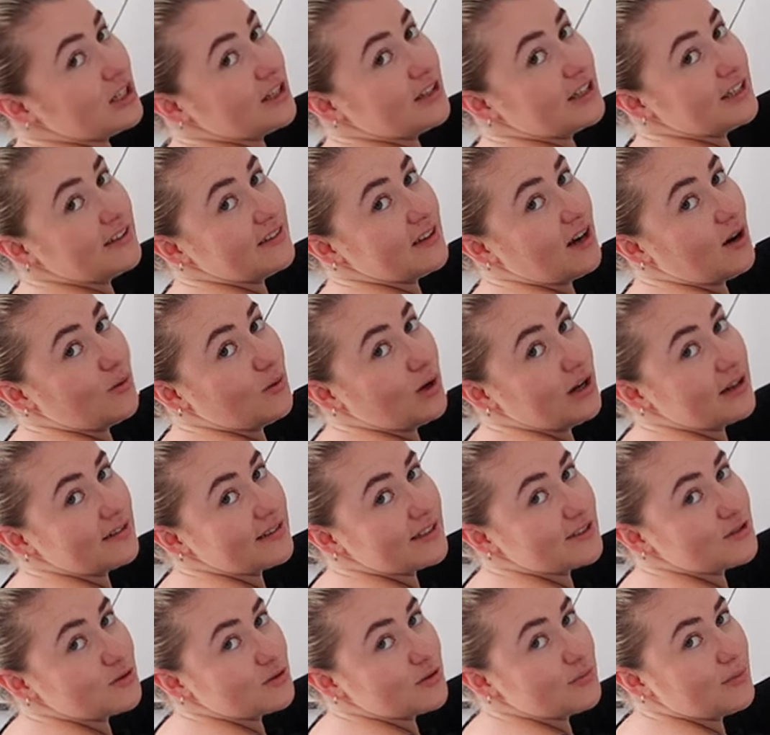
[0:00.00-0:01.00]
looking at the artwork,
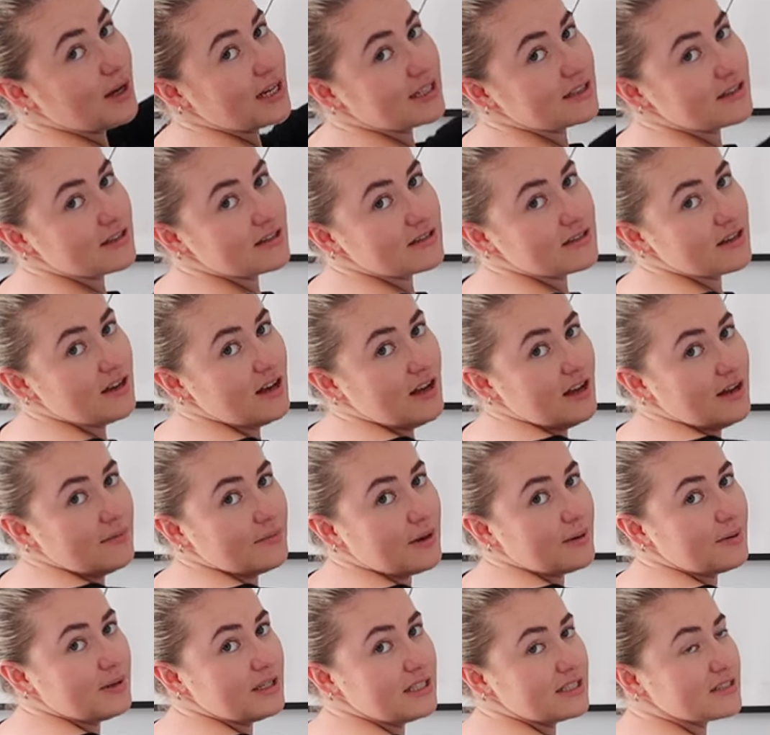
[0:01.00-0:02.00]
that's all that matters.
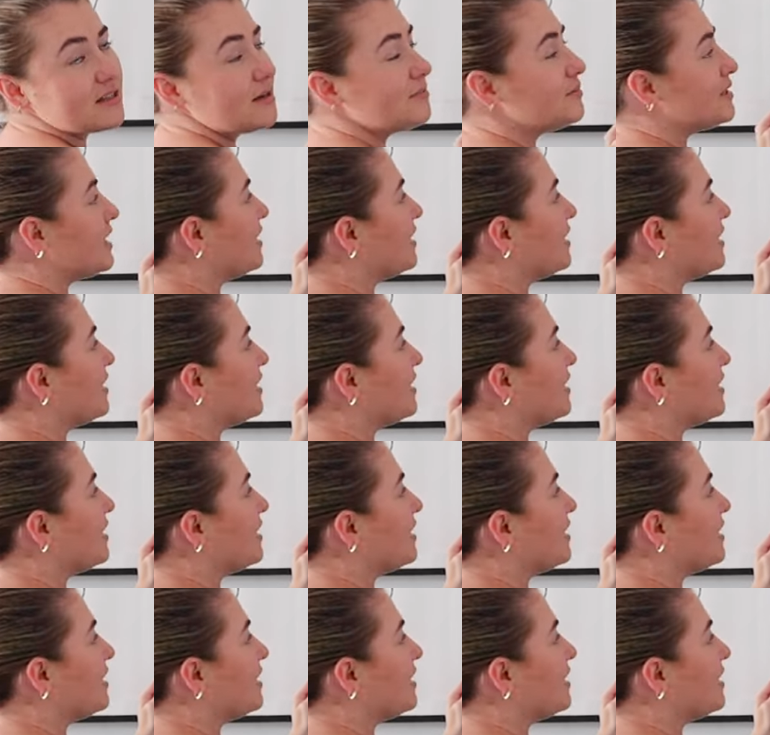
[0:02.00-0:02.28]
Maybe it needs to come